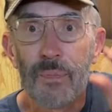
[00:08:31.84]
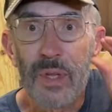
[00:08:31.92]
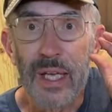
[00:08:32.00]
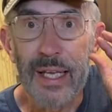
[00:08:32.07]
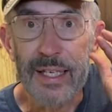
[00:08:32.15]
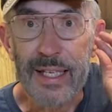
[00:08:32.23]

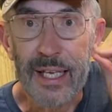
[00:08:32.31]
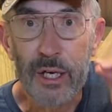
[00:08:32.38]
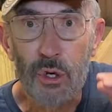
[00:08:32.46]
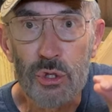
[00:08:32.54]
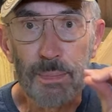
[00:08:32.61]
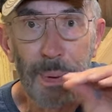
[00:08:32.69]
it
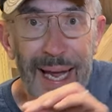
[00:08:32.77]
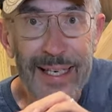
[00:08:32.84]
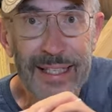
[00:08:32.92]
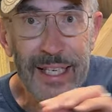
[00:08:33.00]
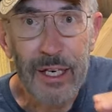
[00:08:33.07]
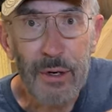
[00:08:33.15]
kills
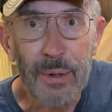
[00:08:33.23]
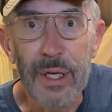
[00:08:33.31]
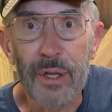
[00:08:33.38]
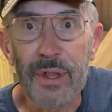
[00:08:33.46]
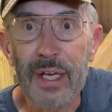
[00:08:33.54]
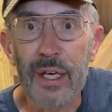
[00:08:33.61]

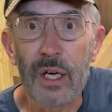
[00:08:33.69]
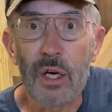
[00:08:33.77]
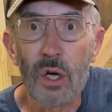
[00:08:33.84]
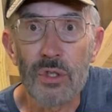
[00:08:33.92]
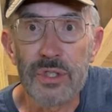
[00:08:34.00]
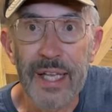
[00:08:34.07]
bacteria that can
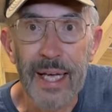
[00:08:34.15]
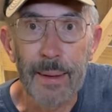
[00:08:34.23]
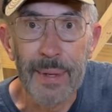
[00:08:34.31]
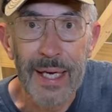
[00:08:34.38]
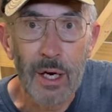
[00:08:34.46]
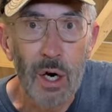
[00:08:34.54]
cause
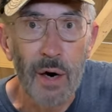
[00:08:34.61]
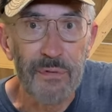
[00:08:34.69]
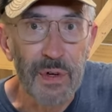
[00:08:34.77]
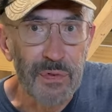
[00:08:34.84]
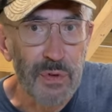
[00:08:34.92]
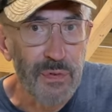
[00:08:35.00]
dampening off.
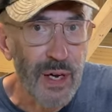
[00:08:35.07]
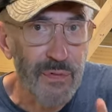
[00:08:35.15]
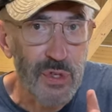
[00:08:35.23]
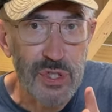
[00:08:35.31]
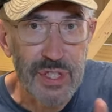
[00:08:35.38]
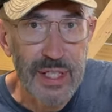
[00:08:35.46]
If you've
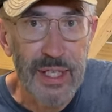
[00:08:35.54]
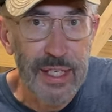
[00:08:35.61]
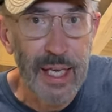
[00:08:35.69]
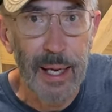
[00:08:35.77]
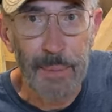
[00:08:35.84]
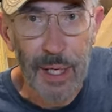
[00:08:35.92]
never seen
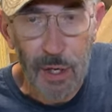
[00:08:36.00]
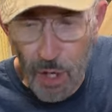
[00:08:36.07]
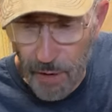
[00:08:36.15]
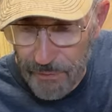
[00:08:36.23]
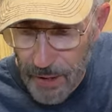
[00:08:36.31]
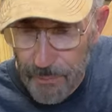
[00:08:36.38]
dampening
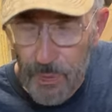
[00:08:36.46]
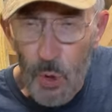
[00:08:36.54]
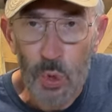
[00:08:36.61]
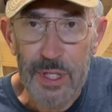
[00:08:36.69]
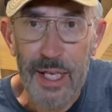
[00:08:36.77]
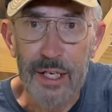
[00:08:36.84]
off,
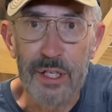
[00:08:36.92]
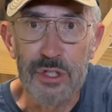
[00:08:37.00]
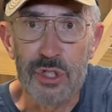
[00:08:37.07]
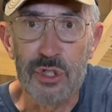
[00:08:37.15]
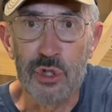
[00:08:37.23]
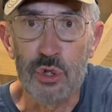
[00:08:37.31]
what that
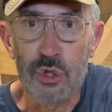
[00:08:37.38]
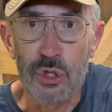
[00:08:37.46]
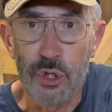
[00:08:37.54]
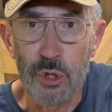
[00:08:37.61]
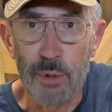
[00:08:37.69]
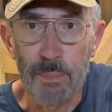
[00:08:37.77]
is
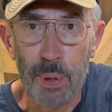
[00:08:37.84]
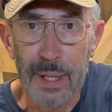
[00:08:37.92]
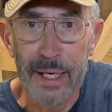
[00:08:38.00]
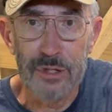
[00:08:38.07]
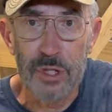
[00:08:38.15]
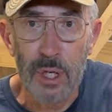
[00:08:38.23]
your
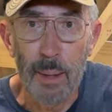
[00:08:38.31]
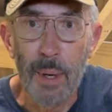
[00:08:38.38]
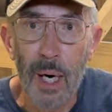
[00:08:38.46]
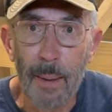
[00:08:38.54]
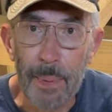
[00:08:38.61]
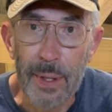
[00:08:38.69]
plants come
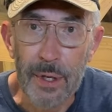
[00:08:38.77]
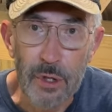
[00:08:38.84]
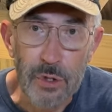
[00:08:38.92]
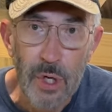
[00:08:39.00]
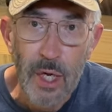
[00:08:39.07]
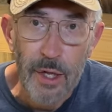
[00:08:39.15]
up
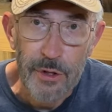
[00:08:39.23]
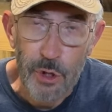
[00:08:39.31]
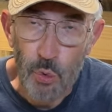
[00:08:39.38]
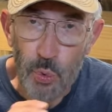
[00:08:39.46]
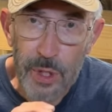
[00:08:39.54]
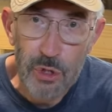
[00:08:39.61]
and they're
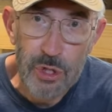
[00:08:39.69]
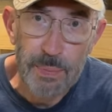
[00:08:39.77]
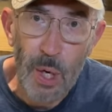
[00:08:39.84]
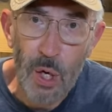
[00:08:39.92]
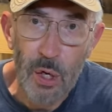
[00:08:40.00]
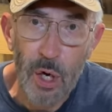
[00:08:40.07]
real
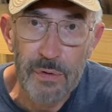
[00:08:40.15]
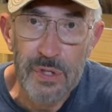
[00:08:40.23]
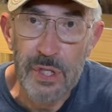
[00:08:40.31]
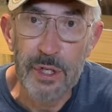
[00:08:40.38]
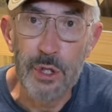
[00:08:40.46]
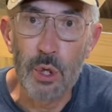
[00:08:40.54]
small, and all of a
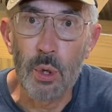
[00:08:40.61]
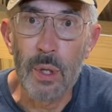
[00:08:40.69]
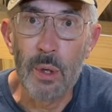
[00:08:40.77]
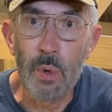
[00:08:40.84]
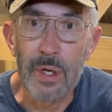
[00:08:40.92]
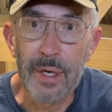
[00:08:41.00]
sudden you'll go
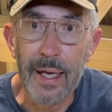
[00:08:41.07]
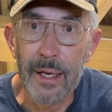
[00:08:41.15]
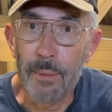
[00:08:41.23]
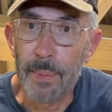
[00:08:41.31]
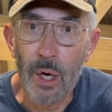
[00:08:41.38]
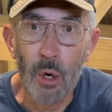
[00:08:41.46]
in one day and
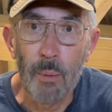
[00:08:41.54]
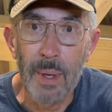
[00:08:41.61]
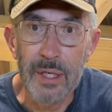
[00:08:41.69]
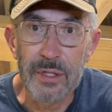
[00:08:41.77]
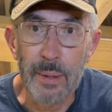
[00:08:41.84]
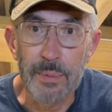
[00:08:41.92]
there'll be a whole
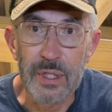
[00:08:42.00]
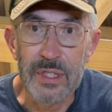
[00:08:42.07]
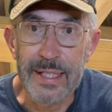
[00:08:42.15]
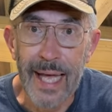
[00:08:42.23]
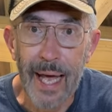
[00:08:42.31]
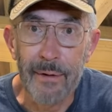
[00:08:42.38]
bunch of them just
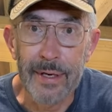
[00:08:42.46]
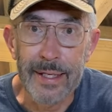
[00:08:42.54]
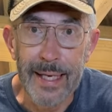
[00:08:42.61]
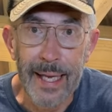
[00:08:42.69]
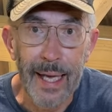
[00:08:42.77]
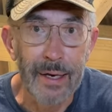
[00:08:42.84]
down and
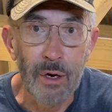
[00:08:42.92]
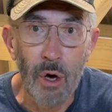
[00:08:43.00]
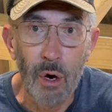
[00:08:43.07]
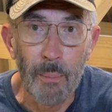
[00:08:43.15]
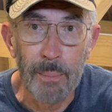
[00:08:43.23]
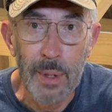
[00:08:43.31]
dead and
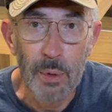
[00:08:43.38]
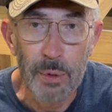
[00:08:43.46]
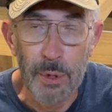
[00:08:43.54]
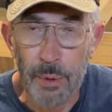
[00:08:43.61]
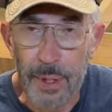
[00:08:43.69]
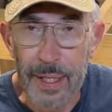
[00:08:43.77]
all
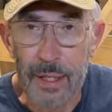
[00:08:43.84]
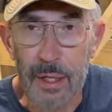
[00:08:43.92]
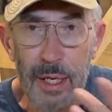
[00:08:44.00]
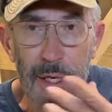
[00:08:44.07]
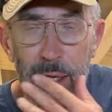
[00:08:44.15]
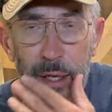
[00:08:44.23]
mildewy
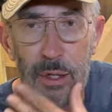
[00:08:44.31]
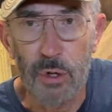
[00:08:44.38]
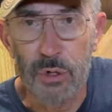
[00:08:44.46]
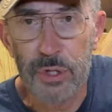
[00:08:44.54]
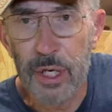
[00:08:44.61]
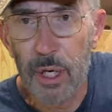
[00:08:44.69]
and
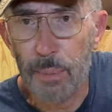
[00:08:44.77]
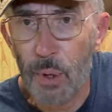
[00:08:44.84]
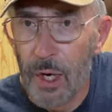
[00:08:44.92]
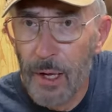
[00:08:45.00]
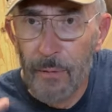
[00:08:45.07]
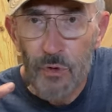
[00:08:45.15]
look terrible.
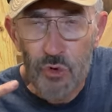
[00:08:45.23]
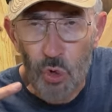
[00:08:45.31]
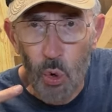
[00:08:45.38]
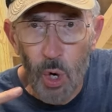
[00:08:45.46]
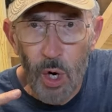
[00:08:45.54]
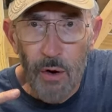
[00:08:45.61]

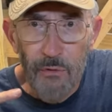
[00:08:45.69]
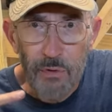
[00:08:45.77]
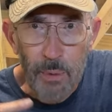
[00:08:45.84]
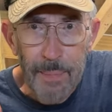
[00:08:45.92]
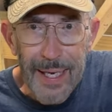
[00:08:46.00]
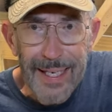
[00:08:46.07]
So
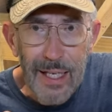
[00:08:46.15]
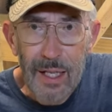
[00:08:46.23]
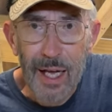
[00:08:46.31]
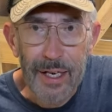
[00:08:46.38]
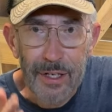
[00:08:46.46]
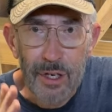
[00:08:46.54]

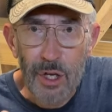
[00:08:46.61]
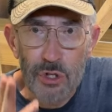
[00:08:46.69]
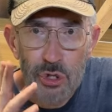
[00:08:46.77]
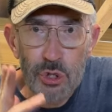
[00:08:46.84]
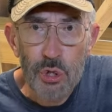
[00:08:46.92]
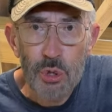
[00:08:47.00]
vermiculite
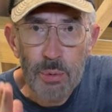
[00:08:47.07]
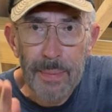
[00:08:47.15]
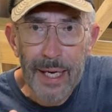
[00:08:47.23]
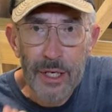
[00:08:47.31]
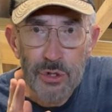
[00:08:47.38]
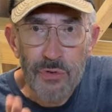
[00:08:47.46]
does two
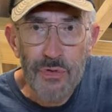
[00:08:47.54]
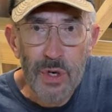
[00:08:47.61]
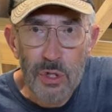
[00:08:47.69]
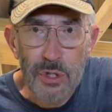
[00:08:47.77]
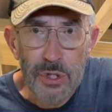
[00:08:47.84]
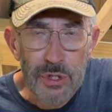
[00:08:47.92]
major
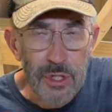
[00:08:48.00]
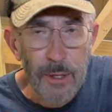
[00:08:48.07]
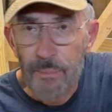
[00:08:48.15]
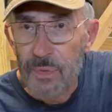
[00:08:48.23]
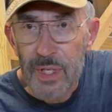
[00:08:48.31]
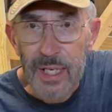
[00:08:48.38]
functions.
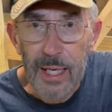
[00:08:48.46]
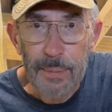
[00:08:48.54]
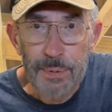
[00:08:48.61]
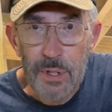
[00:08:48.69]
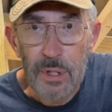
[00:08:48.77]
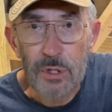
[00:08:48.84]

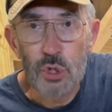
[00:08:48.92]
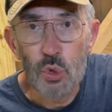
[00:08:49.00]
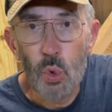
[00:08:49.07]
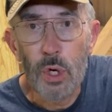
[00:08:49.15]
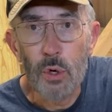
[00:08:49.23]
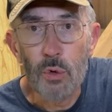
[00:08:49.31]
Keeps the
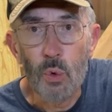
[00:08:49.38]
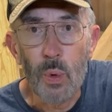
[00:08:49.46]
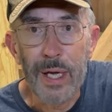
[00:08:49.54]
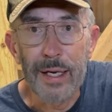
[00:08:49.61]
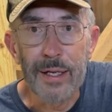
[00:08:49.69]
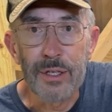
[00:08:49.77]
soil the
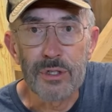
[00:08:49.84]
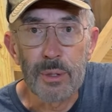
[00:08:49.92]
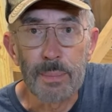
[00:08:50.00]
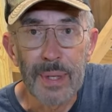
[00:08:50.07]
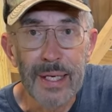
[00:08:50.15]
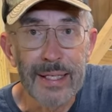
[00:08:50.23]
way it needs to
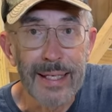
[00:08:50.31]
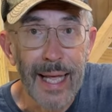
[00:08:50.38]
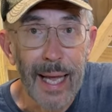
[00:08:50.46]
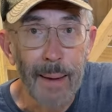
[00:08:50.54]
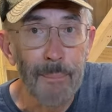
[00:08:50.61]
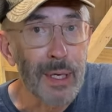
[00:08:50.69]
be,
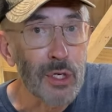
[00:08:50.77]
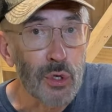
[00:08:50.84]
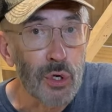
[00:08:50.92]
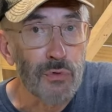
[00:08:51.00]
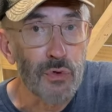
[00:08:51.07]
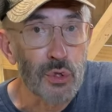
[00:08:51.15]
damp and
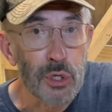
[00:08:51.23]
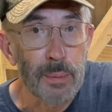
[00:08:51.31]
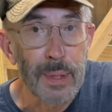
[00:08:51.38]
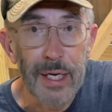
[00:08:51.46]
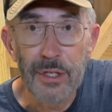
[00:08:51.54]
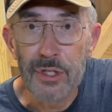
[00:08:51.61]
good for
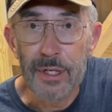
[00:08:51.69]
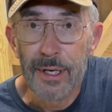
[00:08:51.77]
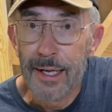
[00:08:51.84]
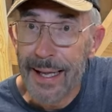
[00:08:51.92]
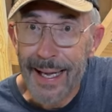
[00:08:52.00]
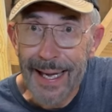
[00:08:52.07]
germination,
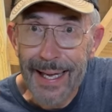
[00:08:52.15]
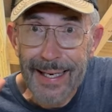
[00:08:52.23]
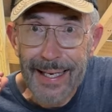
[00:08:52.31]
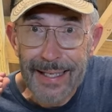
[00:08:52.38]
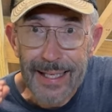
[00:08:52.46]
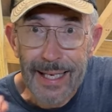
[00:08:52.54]
and
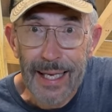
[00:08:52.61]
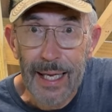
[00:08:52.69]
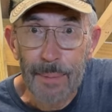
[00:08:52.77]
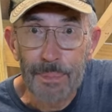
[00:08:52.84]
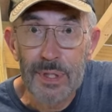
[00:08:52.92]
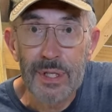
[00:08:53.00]
it
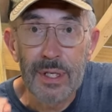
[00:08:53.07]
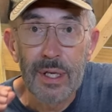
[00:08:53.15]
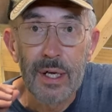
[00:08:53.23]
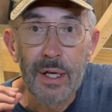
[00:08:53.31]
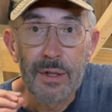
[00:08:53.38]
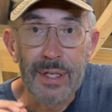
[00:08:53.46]
keeps
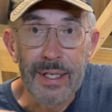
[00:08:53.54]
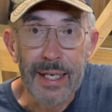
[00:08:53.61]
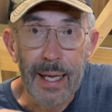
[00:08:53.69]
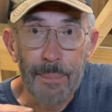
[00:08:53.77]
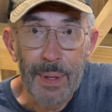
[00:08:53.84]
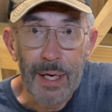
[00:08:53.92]
the
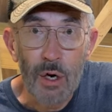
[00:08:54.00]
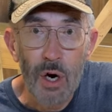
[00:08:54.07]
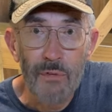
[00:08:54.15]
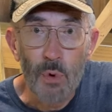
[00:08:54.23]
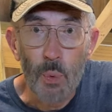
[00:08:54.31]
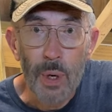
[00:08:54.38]
dampening
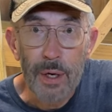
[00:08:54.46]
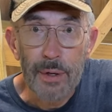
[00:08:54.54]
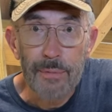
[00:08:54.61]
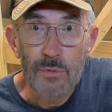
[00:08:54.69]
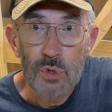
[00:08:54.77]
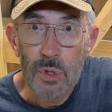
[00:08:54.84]
off away.
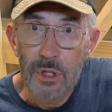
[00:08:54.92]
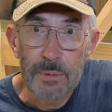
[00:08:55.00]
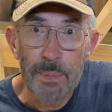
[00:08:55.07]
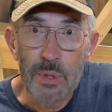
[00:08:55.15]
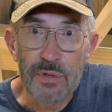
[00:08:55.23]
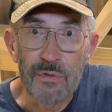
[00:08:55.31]
So let's
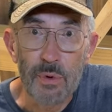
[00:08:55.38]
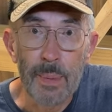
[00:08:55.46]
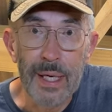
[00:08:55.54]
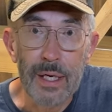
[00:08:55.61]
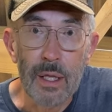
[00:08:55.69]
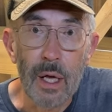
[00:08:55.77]
put some
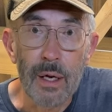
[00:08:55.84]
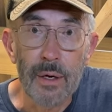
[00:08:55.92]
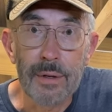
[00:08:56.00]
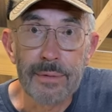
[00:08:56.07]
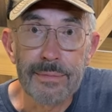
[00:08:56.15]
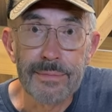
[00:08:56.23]
vermiculite on.